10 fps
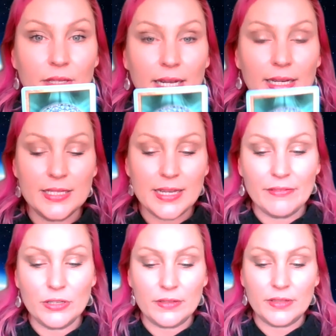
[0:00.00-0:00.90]
Okay, let's
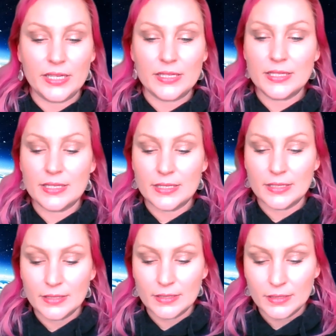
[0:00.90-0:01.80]
have a look at this.
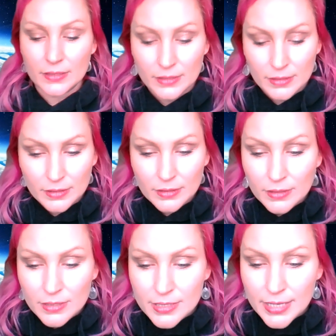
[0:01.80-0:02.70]

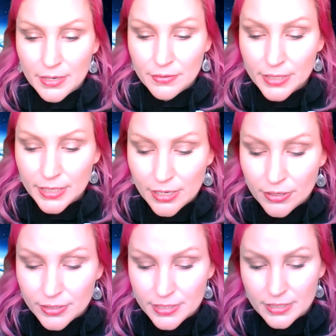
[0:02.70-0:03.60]
Sacred
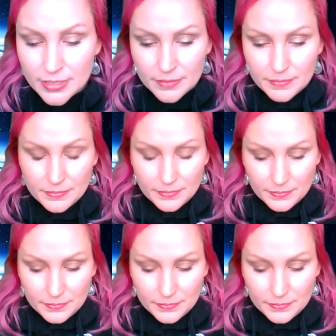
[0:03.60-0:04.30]
Ecosystem.